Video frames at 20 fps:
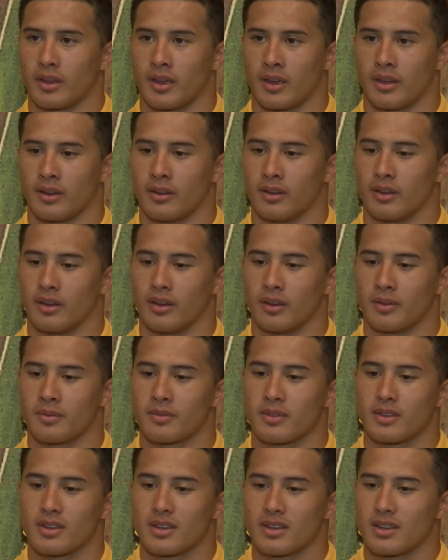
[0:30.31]
and
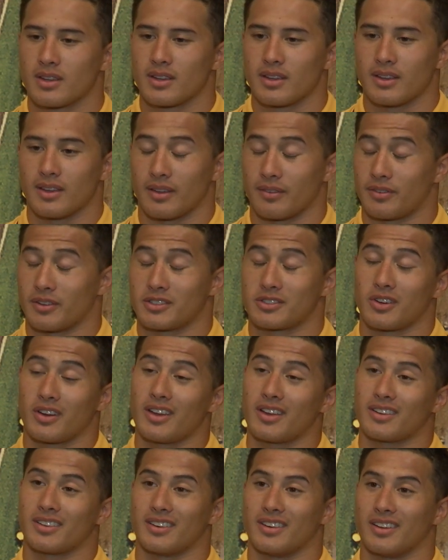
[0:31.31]
it feels
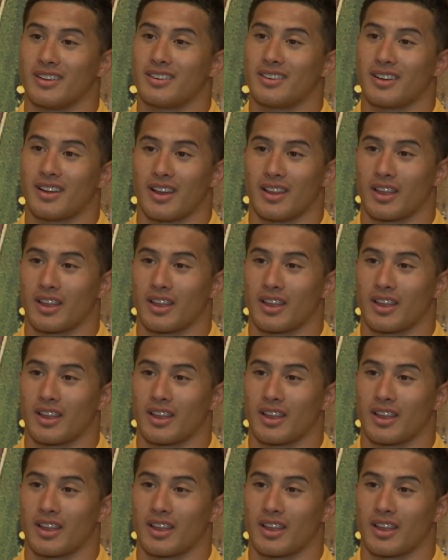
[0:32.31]
great, you know.